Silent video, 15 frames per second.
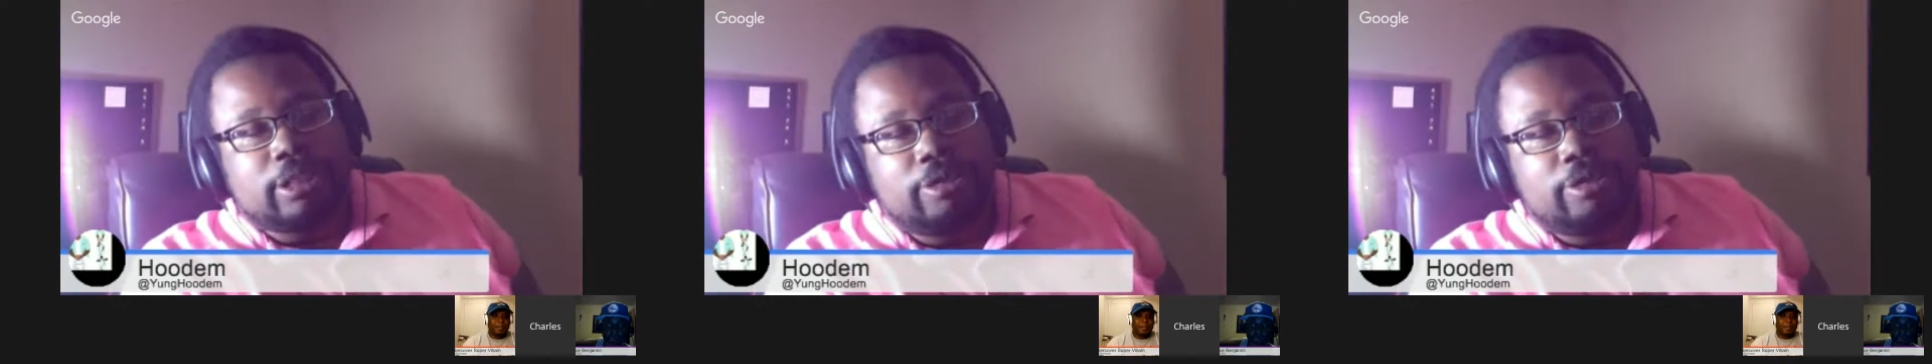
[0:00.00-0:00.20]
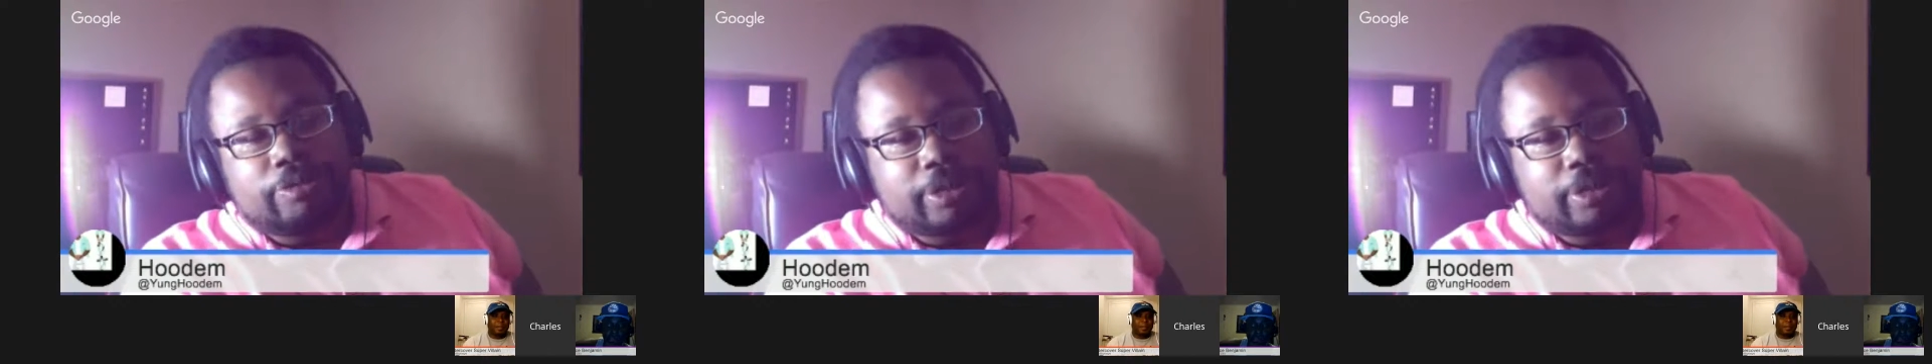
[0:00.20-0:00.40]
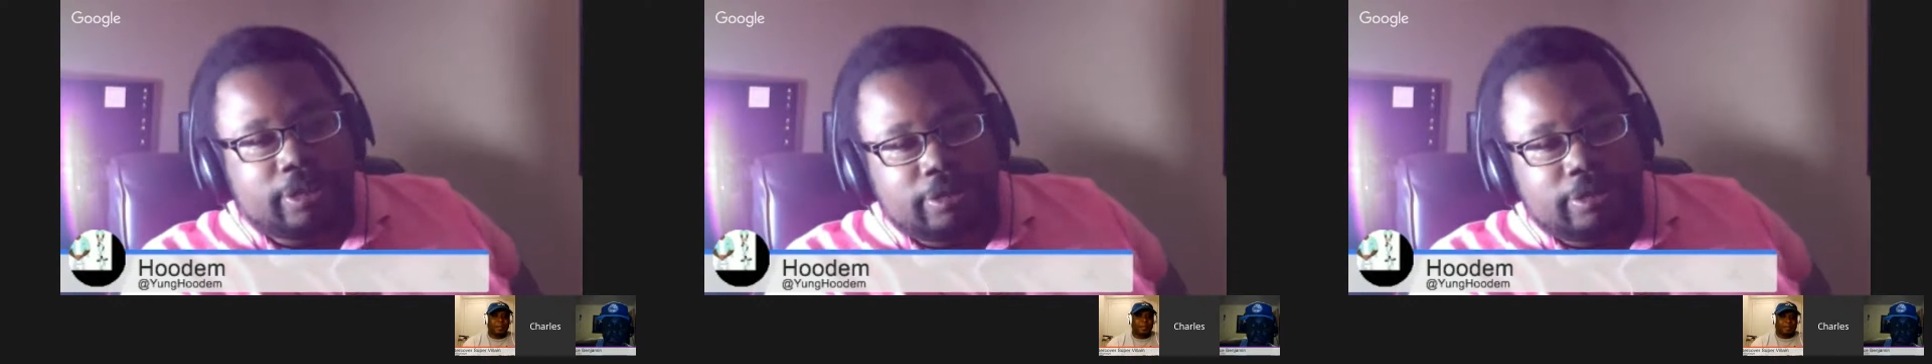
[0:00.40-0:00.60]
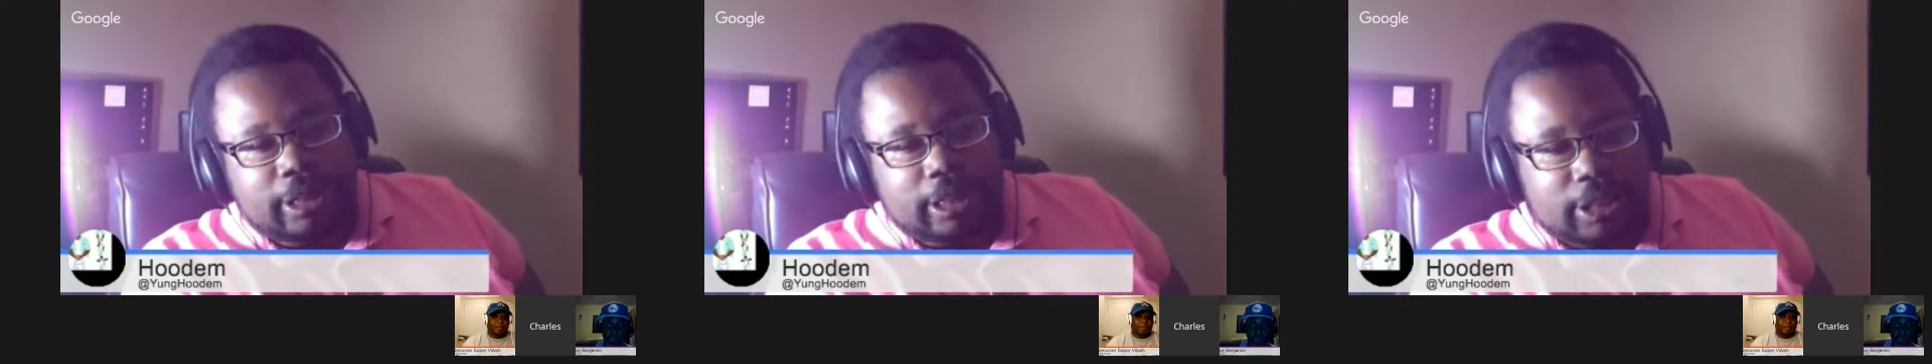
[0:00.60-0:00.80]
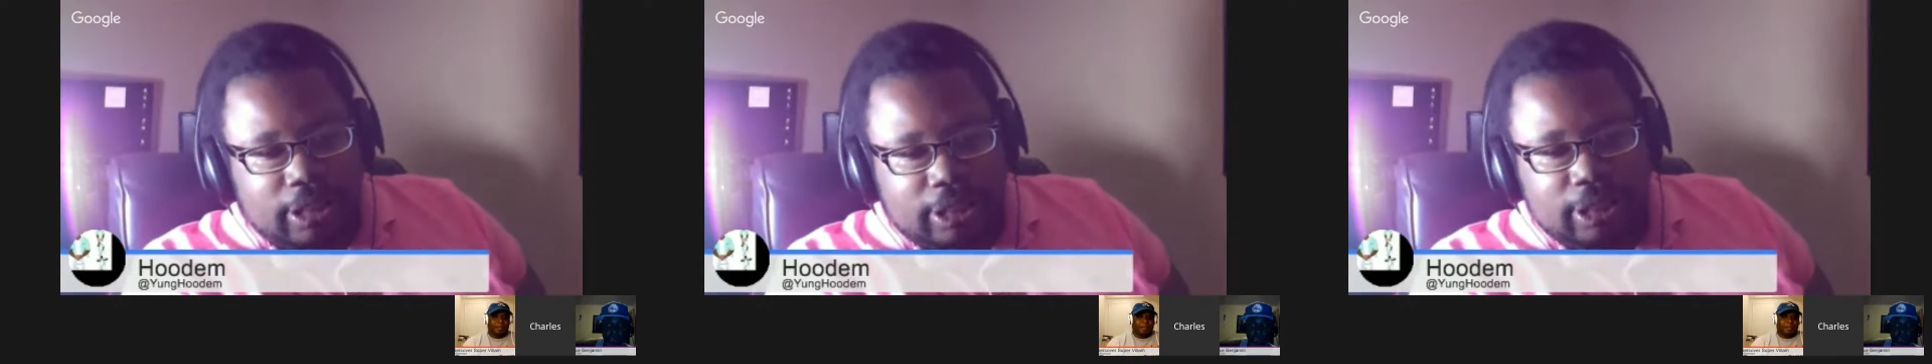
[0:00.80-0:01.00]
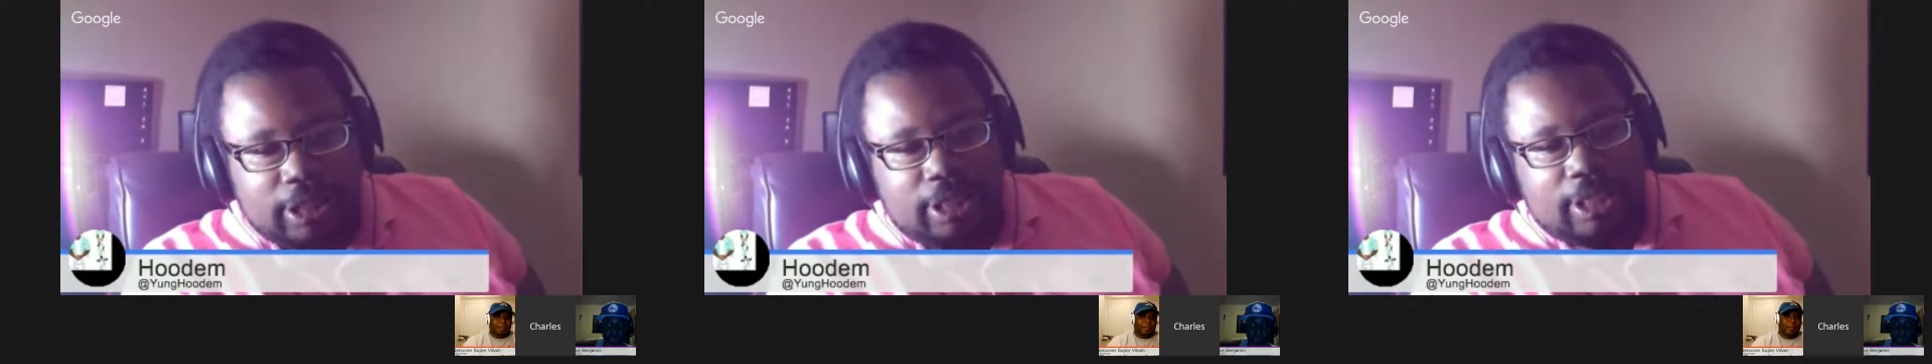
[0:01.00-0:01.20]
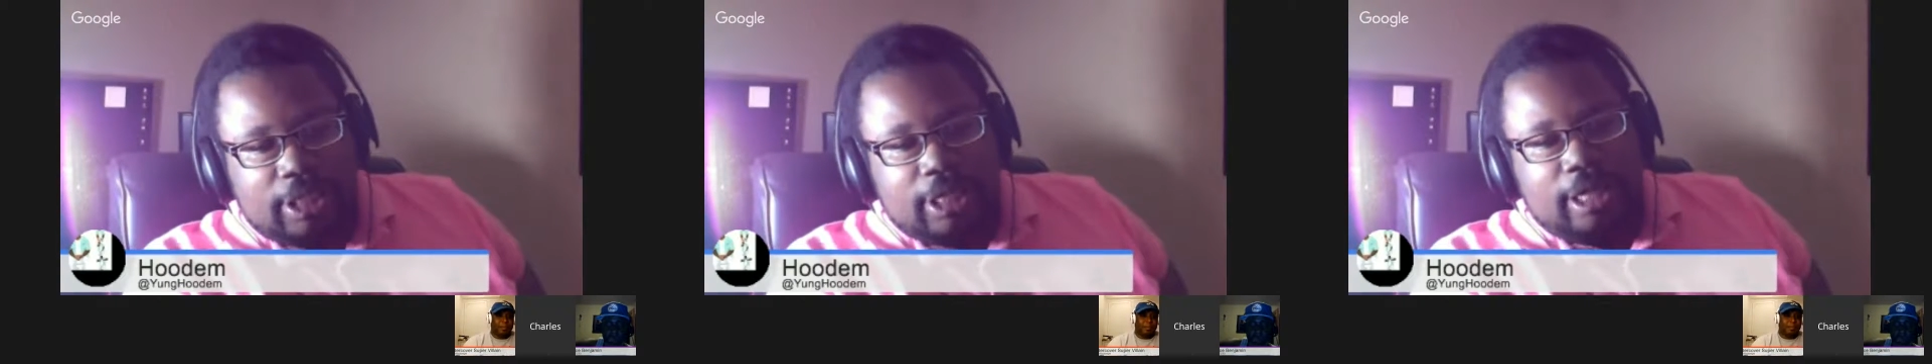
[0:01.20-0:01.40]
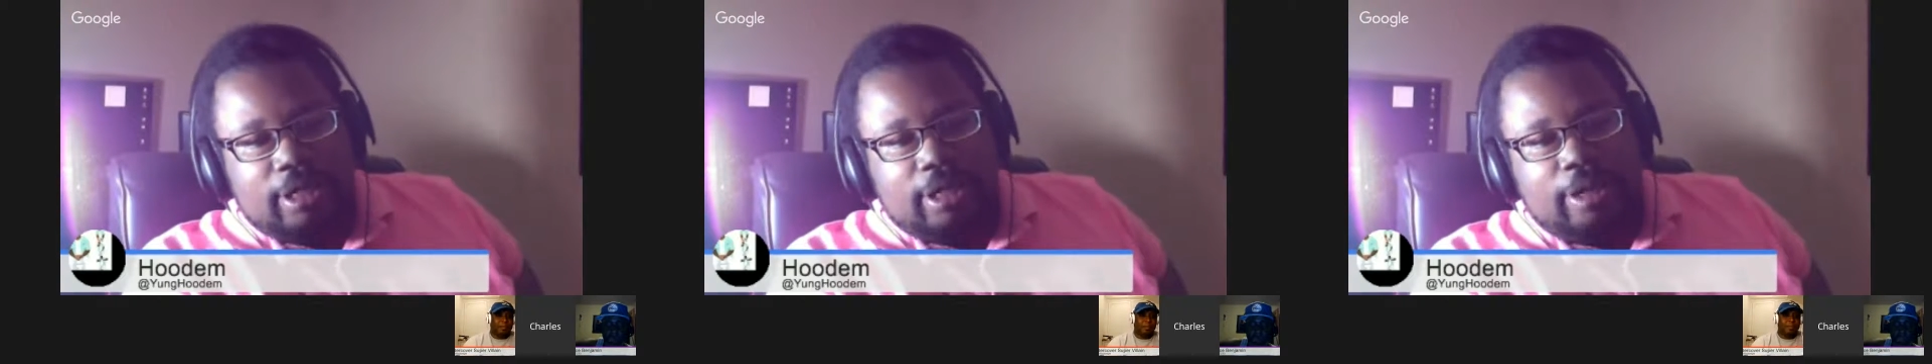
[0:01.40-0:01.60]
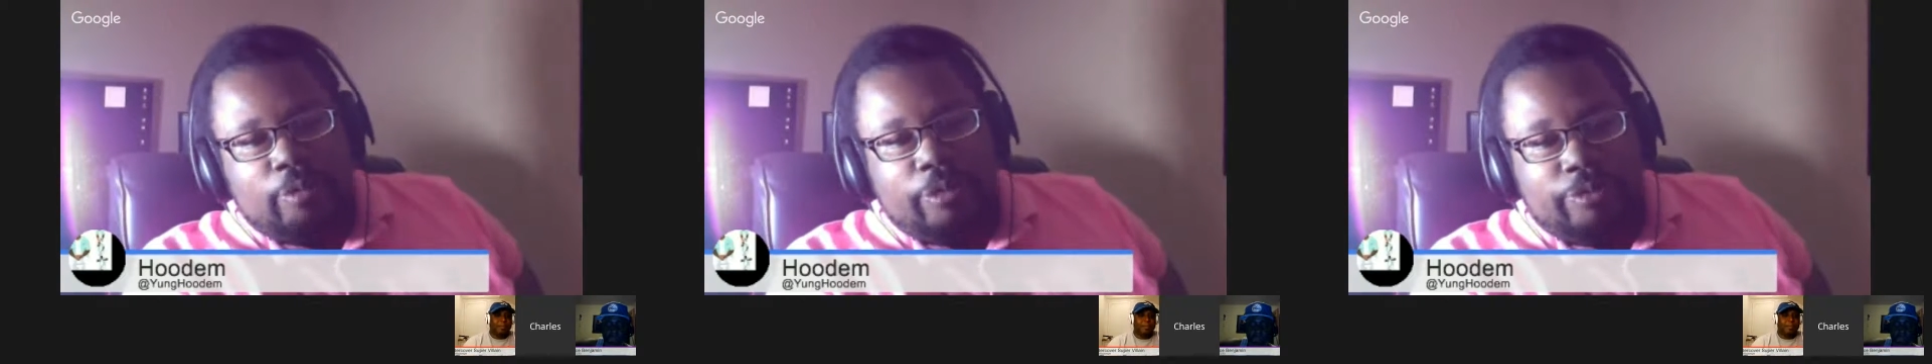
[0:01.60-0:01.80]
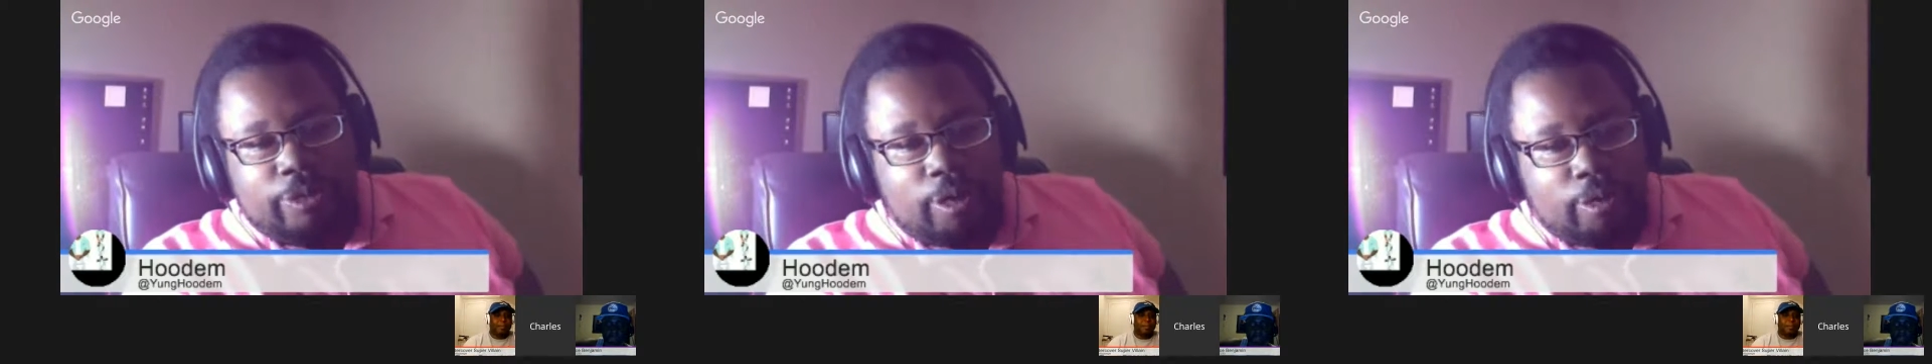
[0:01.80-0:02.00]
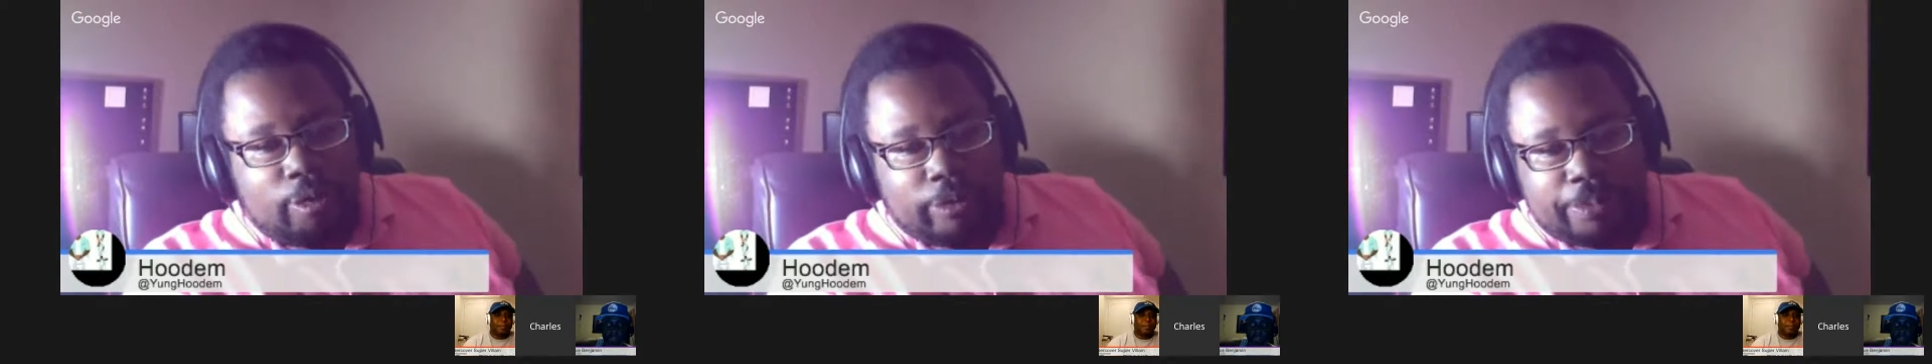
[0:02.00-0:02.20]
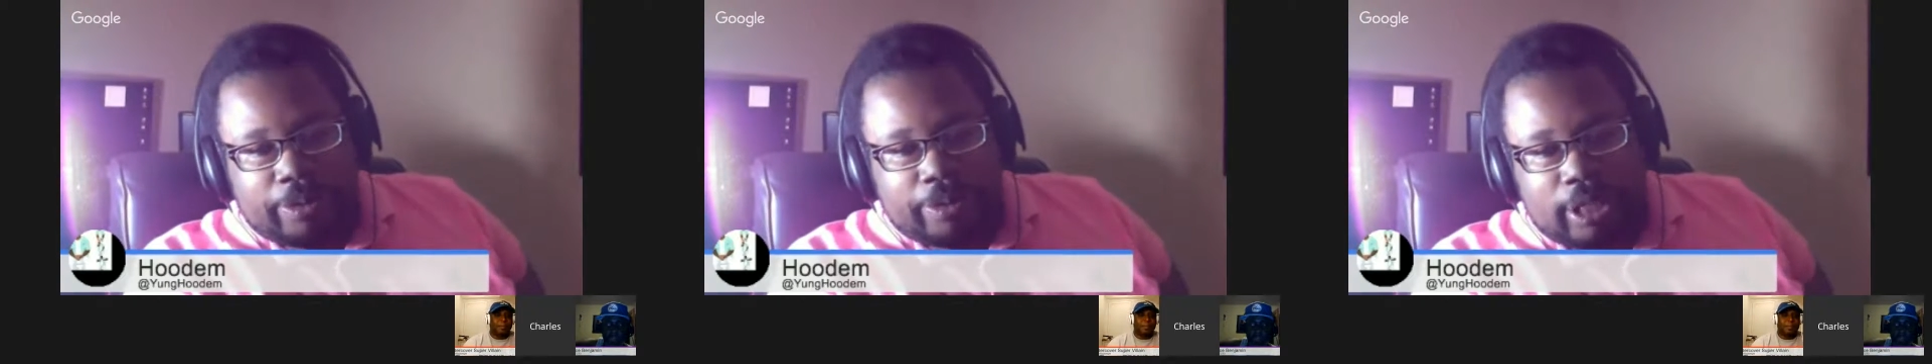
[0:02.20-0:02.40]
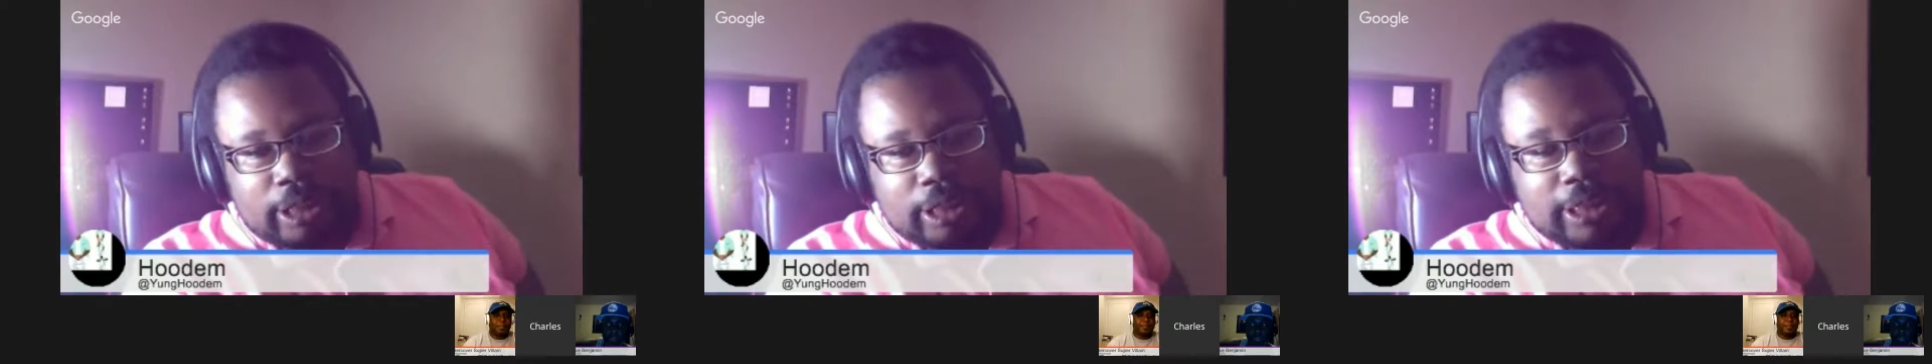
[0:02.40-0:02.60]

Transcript: from the union with no repercussions.